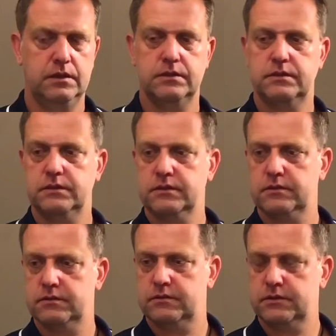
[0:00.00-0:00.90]
I think
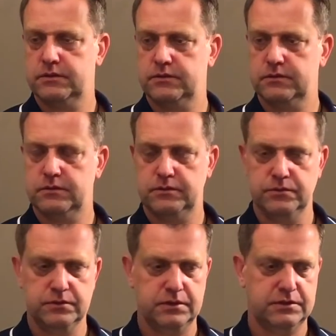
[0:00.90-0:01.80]
your
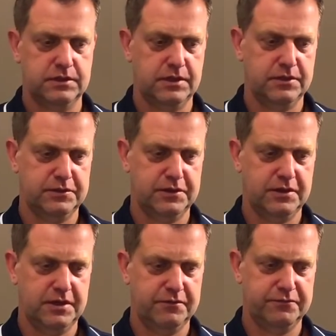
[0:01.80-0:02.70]
users they
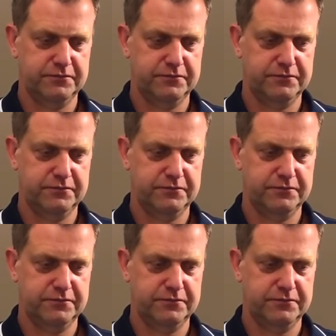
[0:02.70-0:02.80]
have